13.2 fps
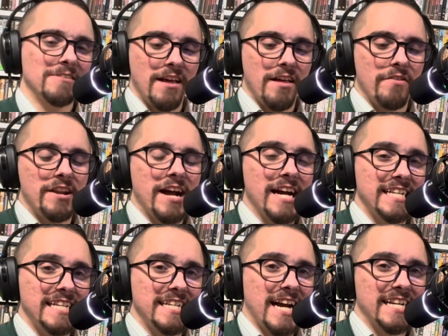The
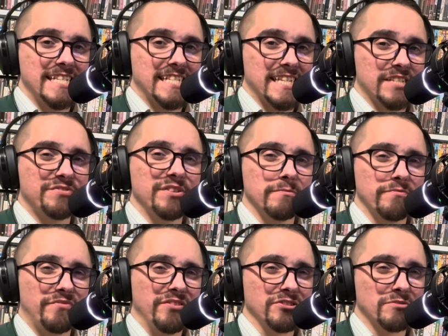1996 film
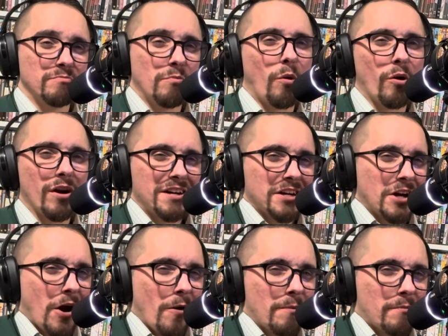feels more like a
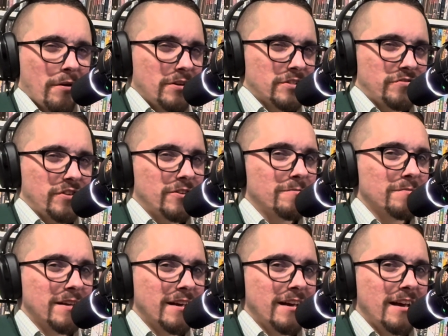Coen Brothers film
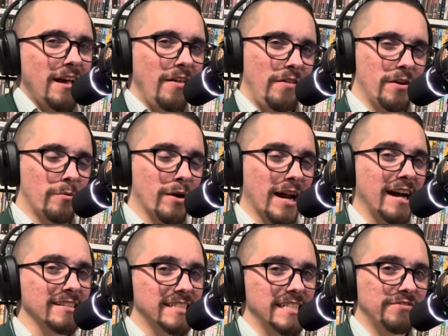than a
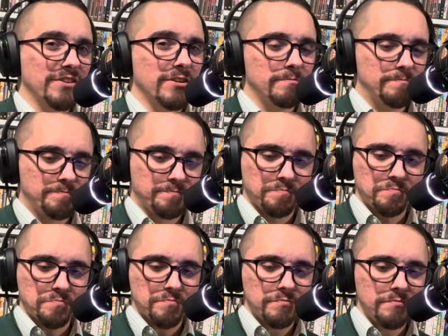Wachowskis film.
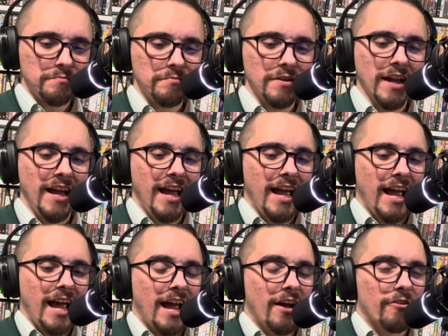
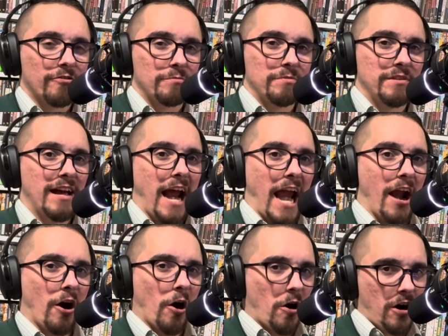From the
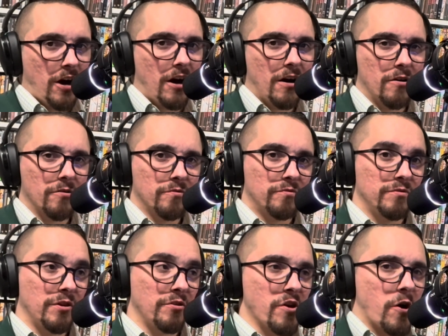era of
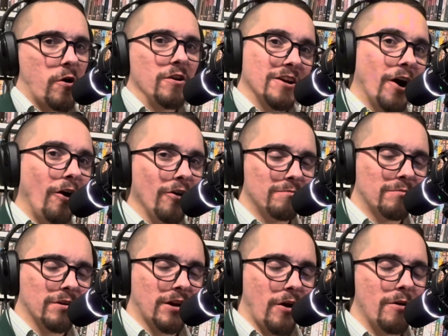the early Coen
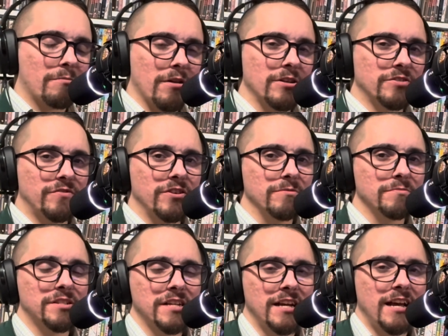Brothers
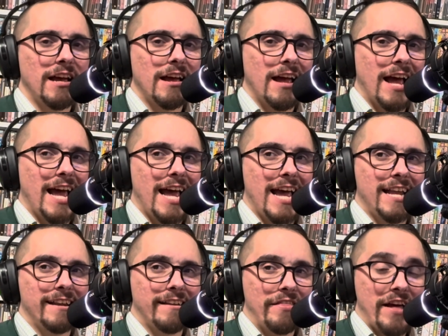films,
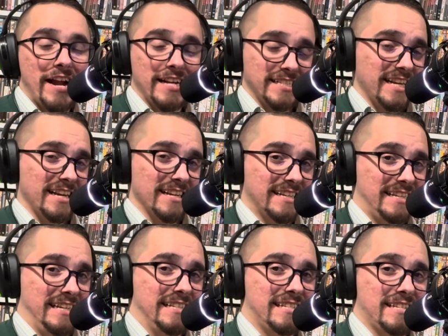and that is not a
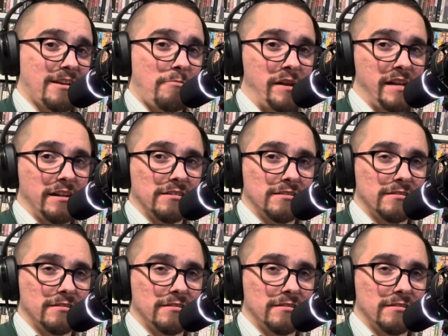diss. I mean,